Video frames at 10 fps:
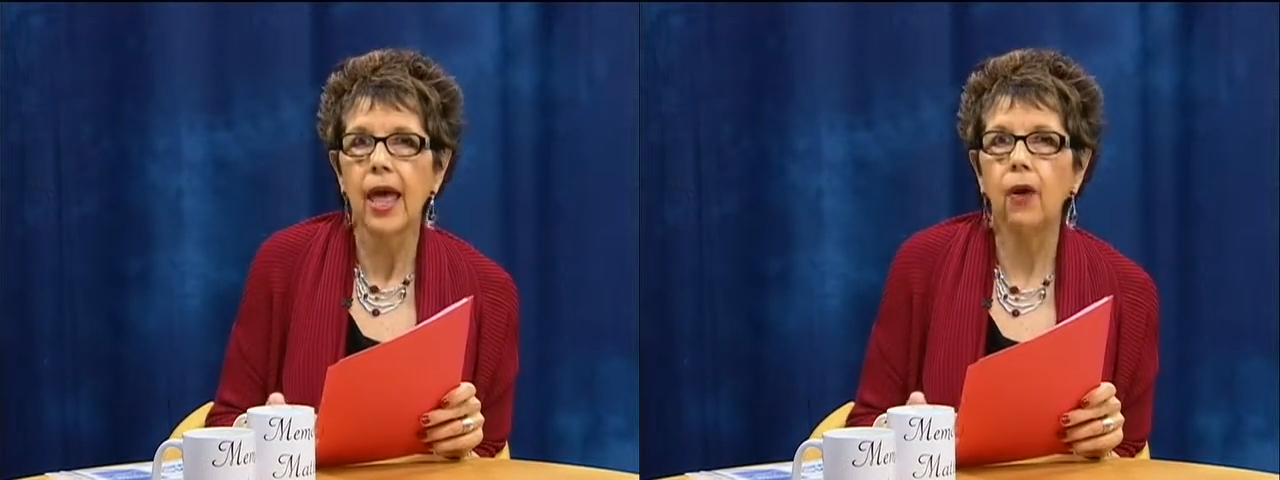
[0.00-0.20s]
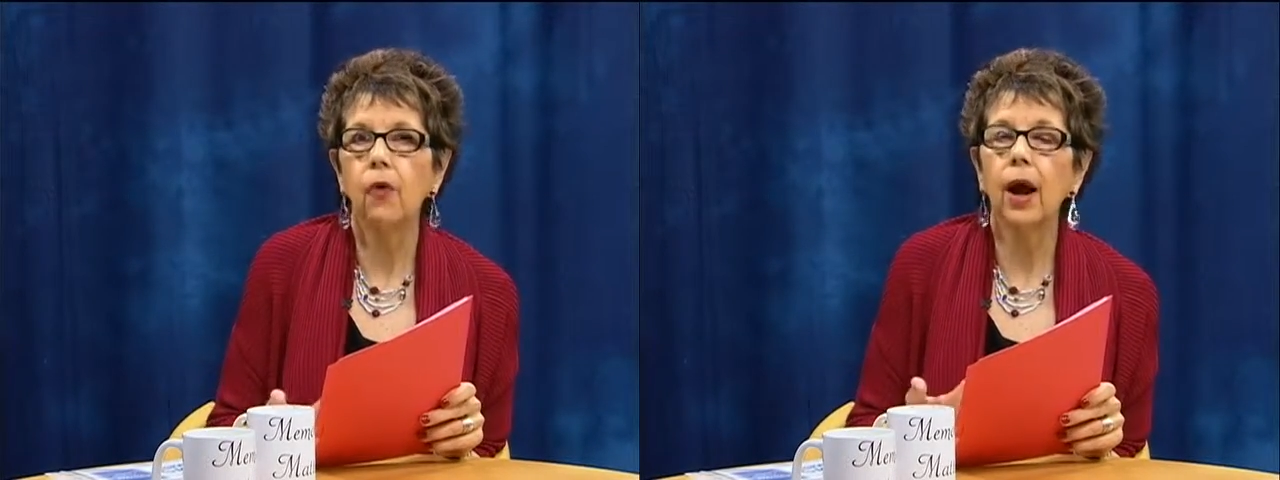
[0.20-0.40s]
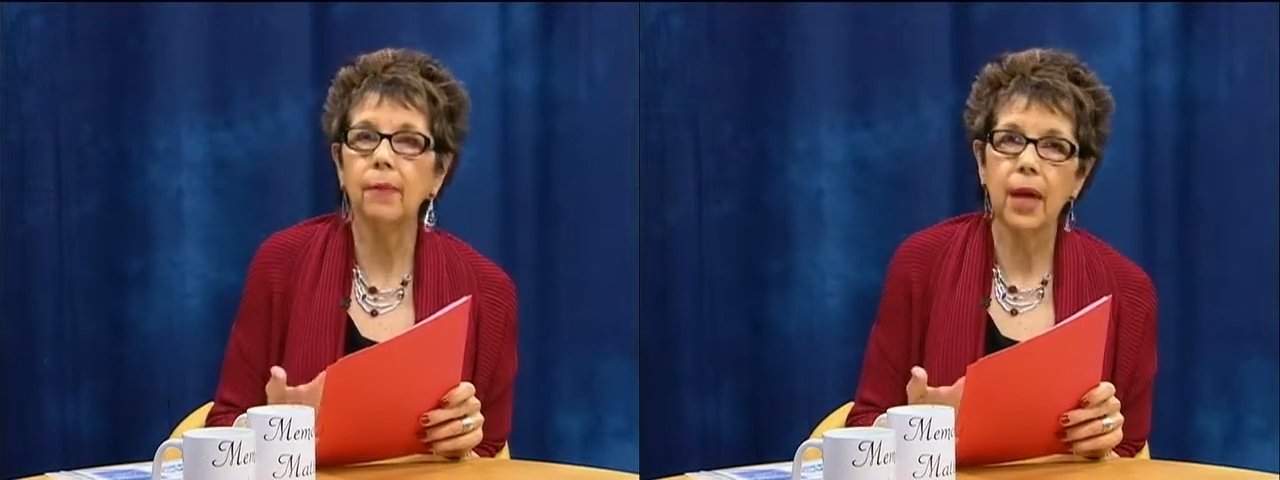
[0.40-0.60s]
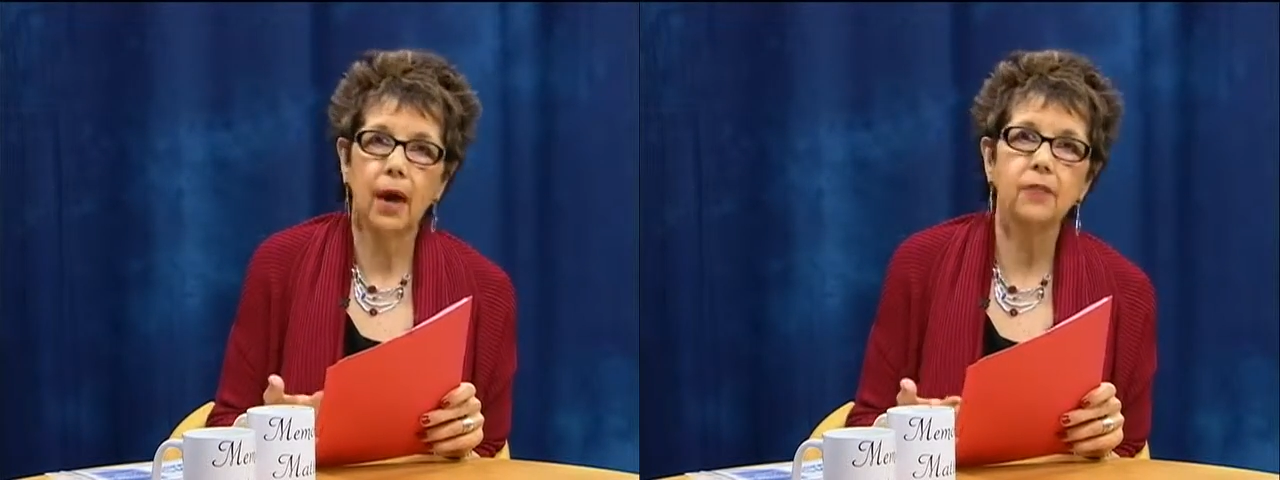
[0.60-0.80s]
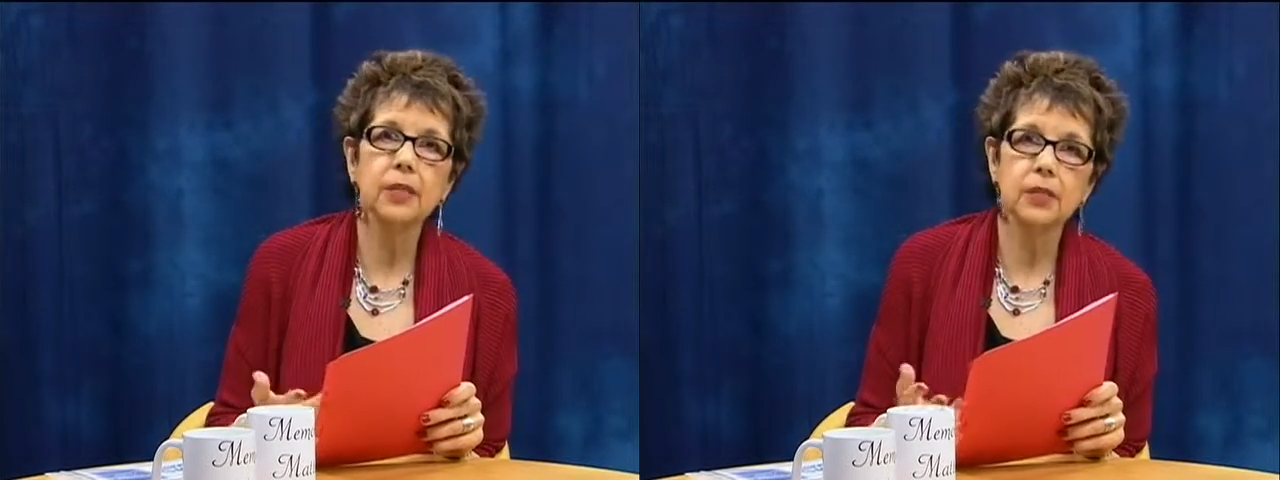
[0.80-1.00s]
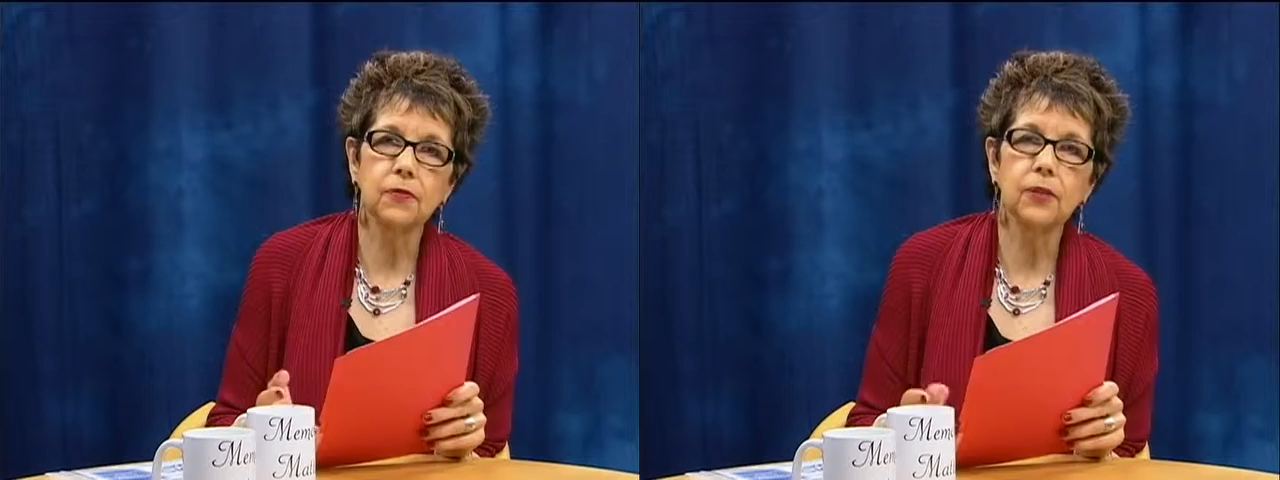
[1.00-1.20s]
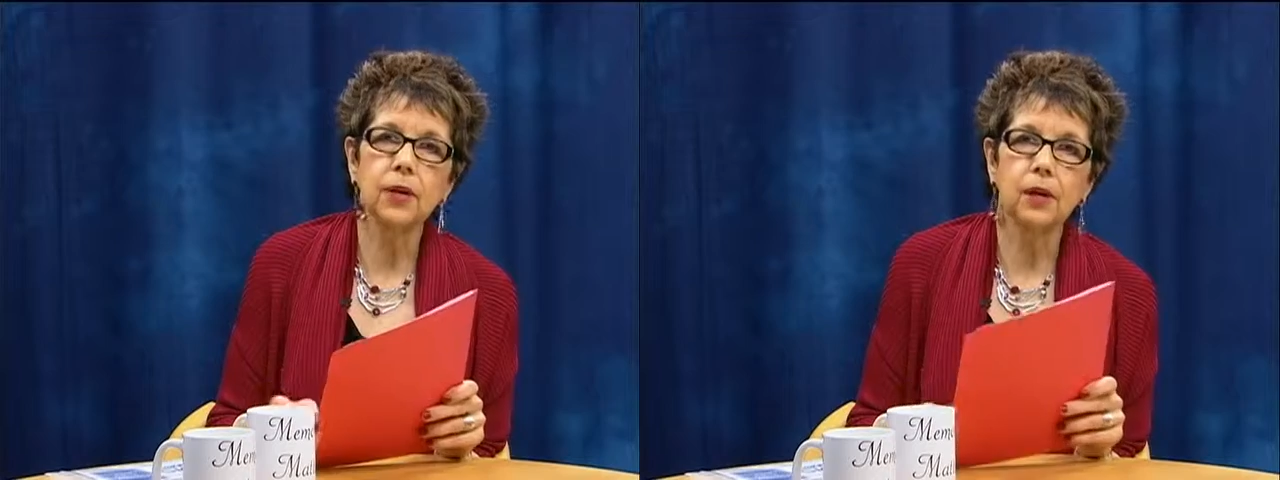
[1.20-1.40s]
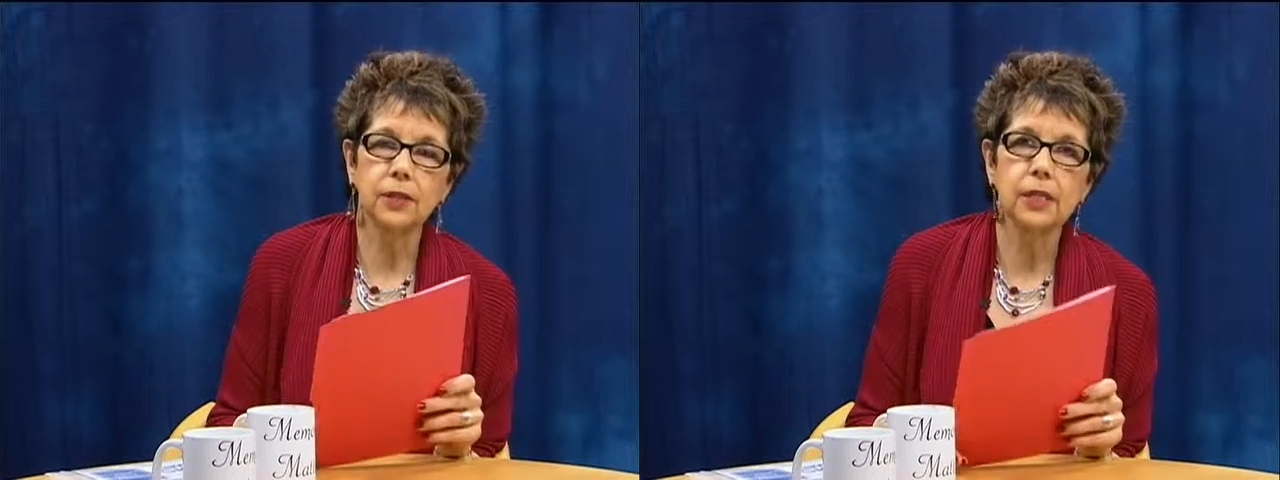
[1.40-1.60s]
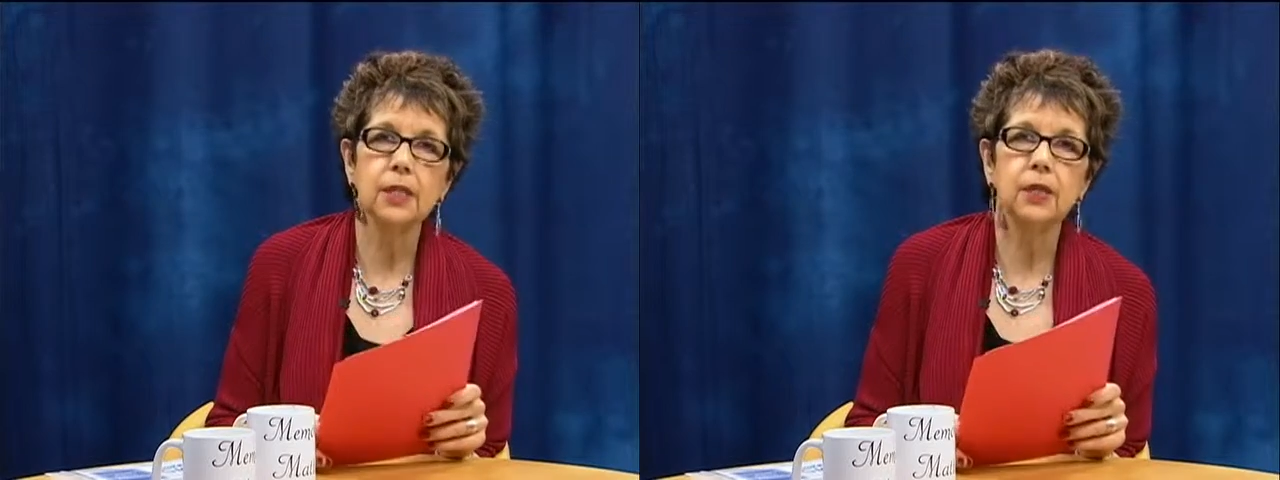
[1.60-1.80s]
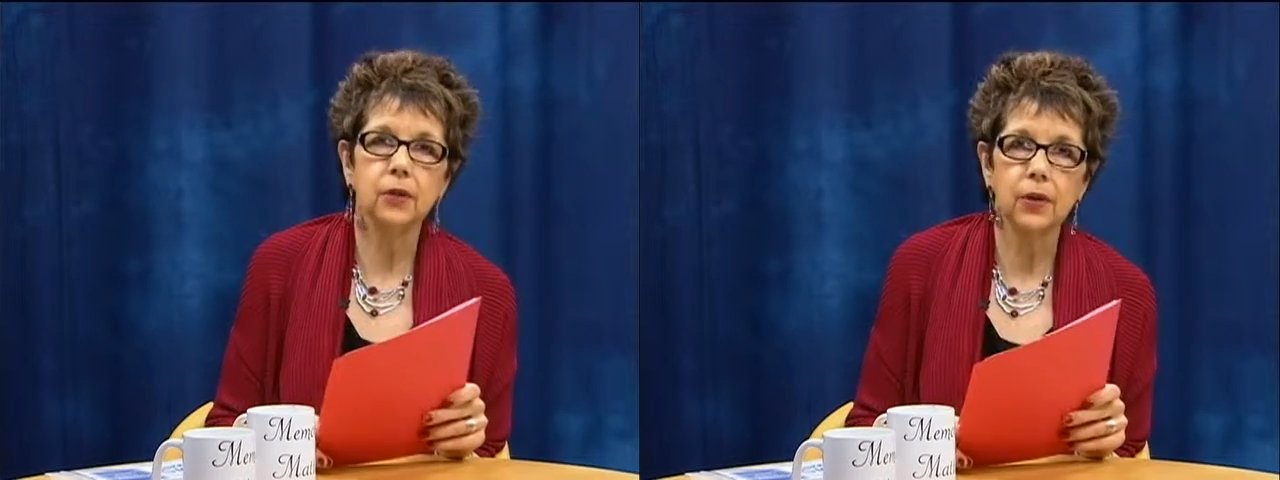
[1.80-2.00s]
or I'm having difficulty
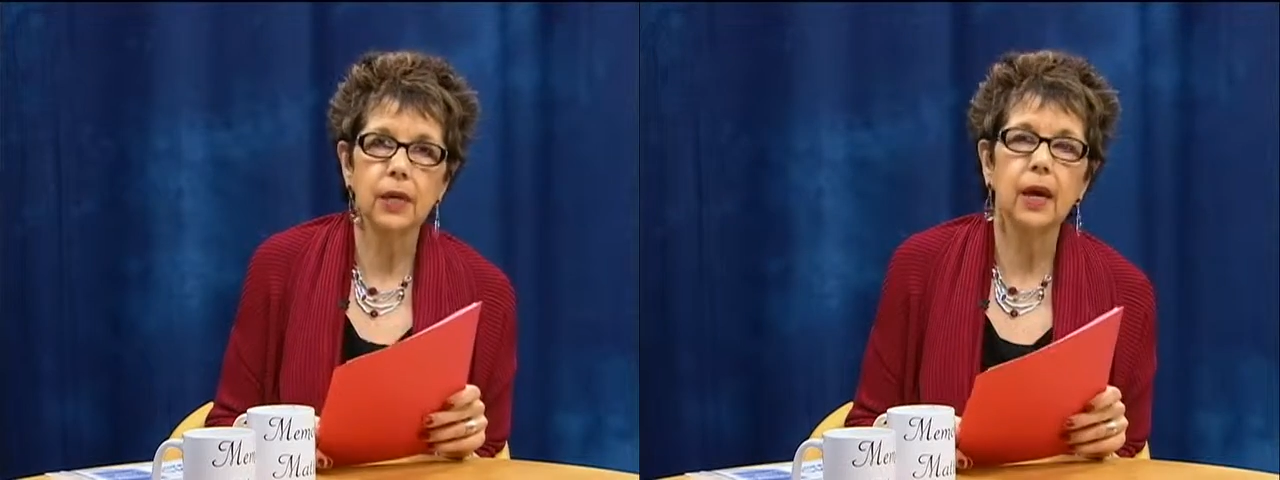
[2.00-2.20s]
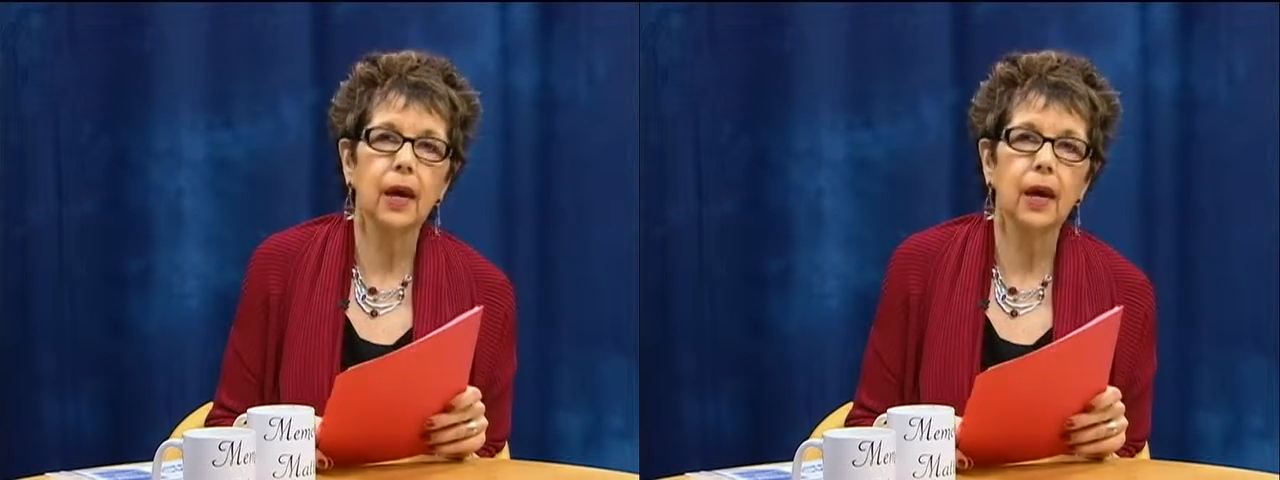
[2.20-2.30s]
hearing,